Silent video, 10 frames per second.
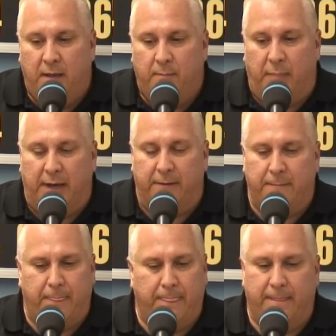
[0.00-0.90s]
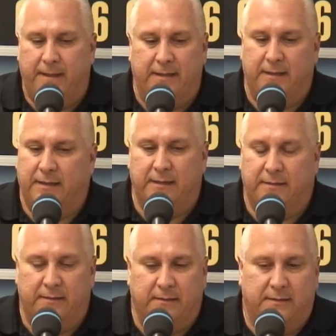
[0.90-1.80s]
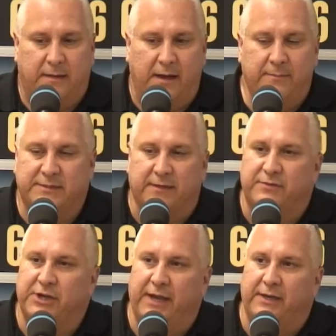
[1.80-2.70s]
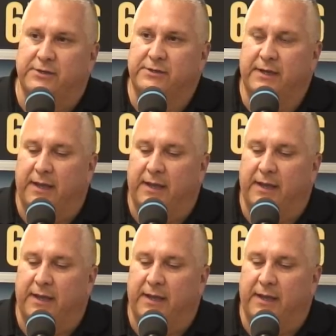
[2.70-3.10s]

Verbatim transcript: But times have changed,